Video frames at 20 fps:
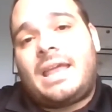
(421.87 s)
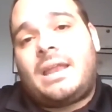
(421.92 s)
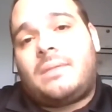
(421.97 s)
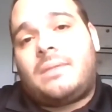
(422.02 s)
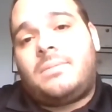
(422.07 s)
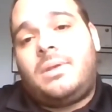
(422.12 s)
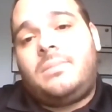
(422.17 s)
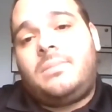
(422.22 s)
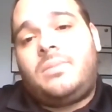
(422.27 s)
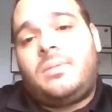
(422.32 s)
that
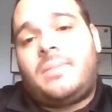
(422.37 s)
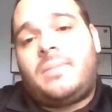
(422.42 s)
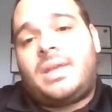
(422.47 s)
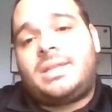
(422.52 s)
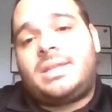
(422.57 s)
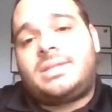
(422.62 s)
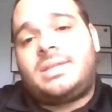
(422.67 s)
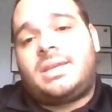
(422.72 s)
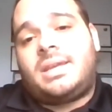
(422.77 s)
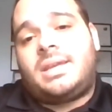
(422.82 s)
I'm
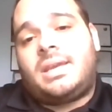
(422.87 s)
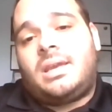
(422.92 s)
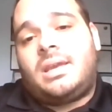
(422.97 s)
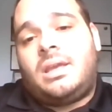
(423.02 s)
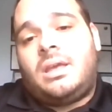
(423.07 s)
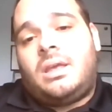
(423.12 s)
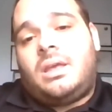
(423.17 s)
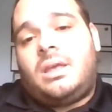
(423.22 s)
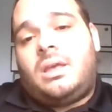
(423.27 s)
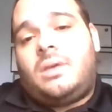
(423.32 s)
implementing
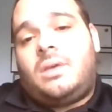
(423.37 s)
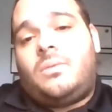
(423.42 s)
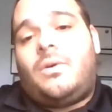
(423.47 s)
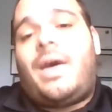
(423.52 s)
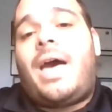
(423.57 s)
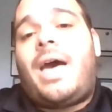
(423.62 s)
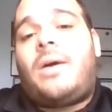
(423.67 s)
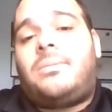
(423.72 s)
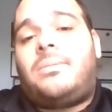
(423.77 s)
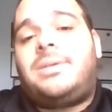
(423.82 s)

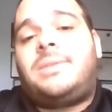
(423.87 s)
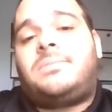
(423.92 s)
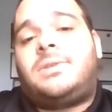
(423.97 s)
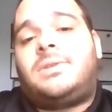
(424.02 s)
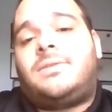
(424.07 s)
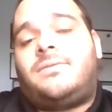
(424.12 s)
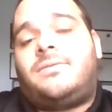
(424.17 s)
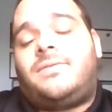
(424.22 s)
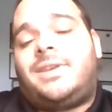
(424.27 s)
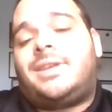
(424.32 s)
will help
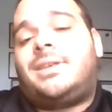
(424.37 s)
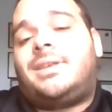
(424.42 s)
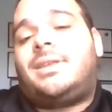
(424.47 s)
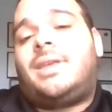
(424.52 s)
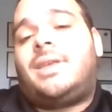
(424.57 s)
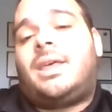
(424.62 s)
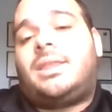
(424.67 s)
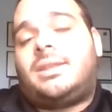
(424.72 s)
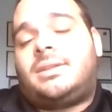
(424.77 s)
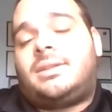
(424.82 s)
people to
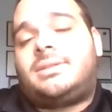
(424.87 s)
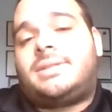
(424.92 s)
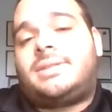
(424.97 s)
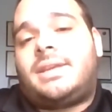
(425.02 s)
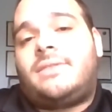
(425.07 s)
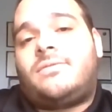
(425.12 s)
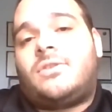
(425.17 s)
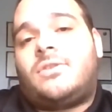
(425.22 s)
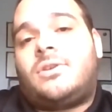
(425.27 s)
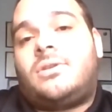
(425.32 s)
feel a little
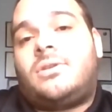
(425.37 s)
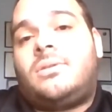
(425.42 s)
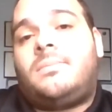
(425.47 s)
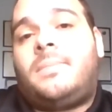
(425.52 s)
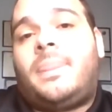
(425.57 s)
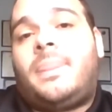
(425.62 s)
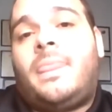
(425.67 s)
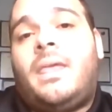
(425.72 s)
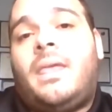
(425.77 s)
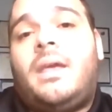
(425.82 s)
safer.
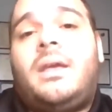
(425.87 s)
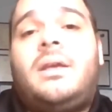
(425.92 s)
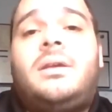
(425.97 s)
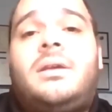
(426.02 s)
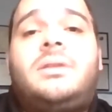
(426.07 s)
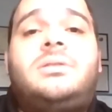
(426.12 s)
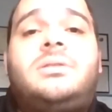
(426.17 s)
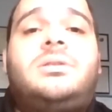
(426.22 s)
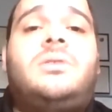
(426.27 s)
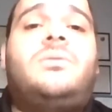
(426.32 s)

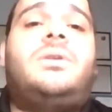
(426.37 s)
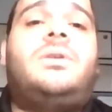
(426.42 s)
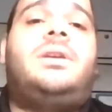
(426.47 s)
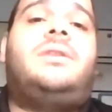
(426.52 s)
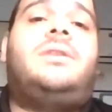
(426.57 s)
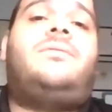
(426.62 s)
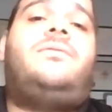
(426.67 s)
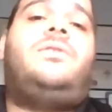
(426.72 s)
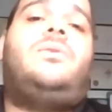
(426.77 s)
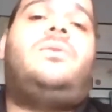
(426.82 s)
So
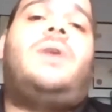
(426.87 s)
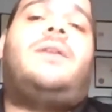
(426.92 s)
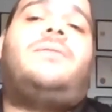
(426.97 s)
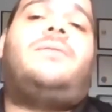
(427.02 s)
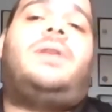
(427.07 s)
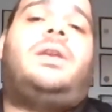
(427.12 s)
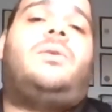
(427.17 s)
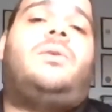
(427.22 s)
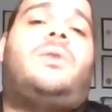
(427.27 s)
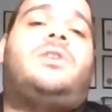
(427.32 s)
if you
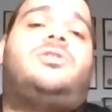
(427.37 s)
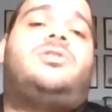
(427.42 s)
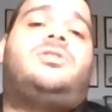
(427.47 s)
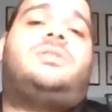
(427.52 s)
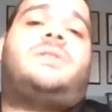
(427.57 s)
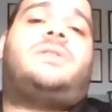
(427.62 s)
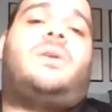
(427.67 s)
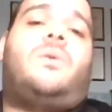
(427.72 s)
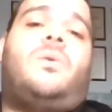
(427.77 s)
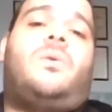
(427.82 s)
have any
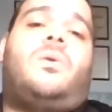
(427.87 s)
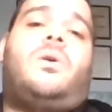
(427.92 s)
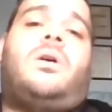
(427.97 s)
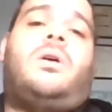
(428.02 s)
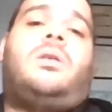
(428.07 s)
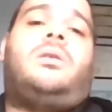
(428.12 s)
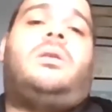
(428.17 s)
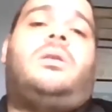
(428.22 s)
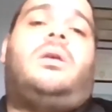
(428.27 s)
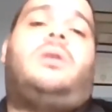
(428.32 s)
questions at
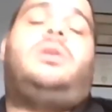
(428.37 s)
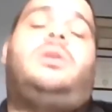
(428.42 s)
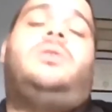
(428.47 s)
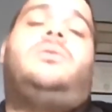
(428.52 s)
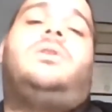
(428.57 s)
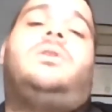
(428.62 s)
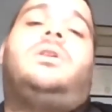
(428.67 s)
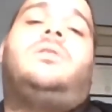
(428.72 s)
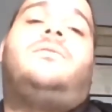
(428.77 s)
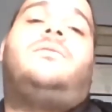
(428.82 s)
all,
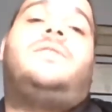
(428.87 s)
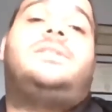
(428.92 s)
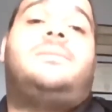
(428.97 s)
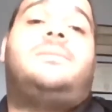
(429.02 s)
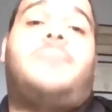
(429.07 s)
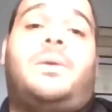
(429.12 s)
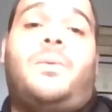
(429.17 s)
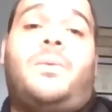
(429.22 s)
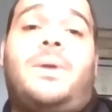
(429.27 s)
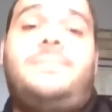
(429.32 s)
you could
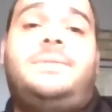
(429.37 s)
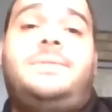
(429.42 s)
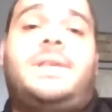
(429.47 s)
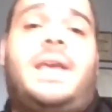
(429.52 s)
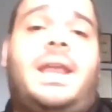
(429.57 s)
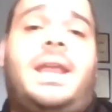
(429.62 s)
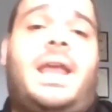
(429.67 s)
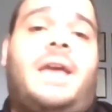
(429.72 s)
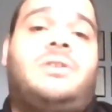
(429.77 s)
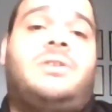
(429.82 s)
visit my
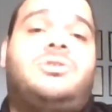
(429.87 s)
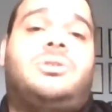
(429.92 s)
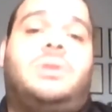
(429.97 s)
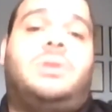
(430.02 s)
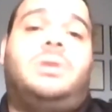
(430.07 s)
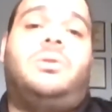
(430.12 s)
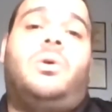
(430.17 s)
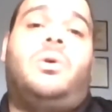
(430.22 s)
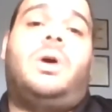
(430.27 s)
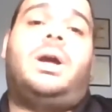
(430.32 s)
website,
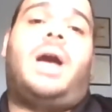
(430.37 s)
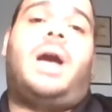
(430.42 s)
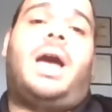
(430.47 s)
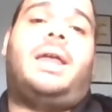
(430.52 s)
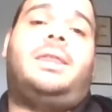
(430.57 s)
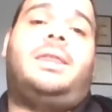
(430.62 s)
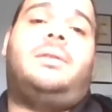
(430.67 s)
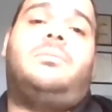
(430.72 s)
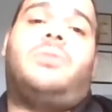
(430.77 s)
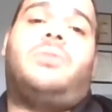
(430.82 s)
actually,
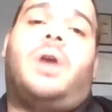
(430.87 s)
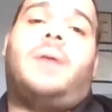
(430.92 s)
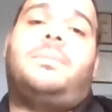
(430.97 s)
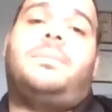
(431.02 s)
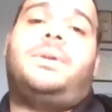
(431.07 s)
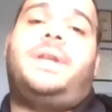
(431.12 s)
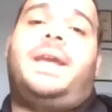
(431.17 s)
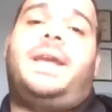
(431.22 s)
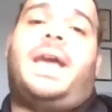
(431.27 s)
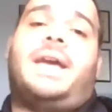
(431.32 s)

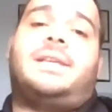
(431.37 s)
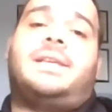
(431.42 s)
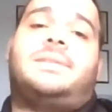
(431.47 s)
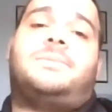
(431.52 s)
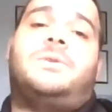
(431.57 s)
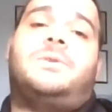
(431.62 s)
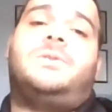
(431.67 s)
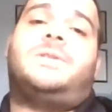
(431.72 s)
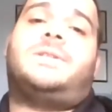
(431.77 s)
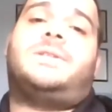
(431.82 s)

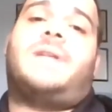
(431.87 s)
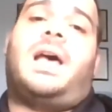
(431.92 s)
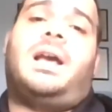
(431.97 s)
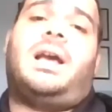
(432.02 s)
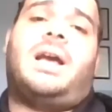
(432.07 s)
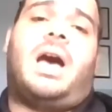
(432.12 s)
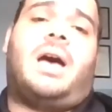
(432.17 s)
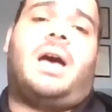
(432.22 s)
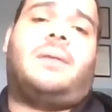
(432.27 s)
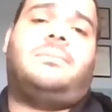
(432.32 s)

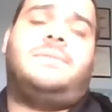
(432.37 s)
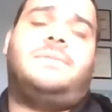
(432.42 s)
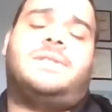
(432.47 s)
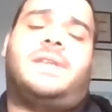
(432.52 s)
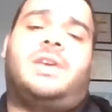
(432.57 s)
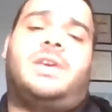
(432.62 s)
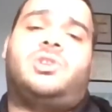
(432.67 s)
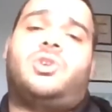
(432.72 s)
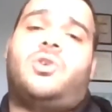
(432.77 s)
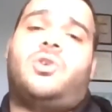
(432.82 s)

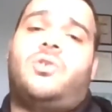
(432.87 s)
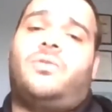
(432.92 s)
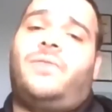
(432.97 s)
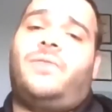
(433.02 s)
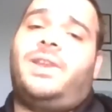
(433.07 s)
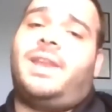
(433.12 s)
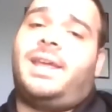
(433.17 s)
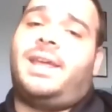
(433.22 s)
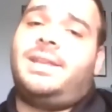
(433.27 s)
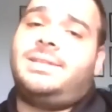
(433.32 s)

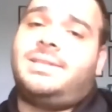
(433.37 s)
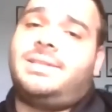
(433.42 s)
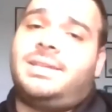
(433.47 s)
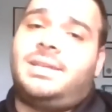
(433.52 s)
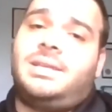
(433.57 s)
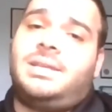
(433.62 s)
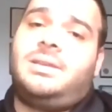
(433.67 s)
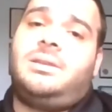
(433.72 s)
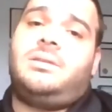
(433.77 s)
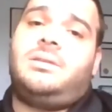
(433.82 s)

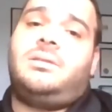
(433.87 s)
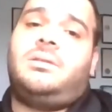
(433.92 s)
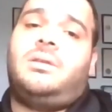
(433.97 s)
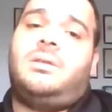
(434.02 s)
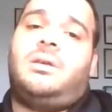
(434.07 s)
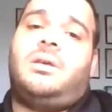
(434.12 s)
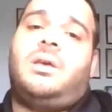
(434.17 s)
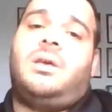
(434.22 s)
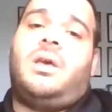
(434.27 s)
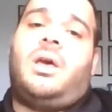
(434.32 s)
longislandpropertyexperts.com/COVID-19,
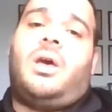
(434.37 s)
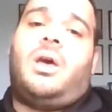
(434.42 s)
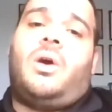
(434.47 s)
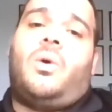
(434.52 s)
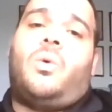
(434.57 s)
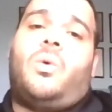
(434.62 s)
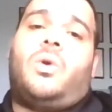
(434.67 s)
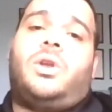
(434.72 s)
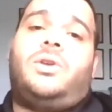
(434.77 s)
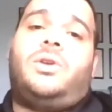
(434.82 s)

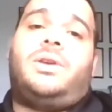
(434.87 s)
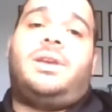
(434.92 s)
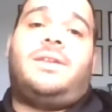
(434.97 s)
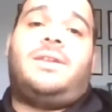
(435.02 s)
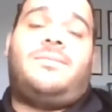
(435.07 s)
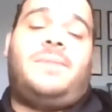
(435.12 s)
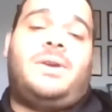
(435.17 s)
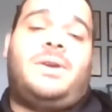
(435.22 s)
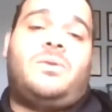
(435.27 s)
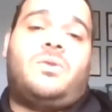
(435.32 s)
or you could
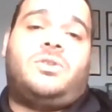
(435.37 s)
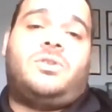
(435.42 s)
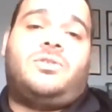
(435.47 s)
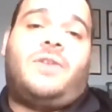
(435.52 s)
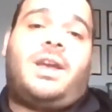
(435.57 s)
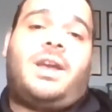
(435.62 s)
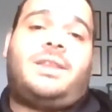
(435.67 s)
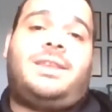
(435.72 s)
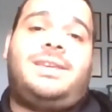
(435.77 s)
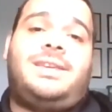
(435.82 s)
give me a call
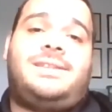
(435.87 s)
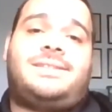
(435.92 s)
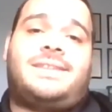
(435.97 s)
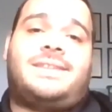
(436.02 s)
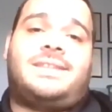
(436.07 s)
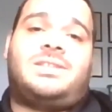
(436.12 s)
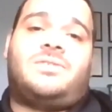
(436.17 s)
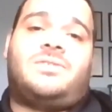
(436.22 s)
directly,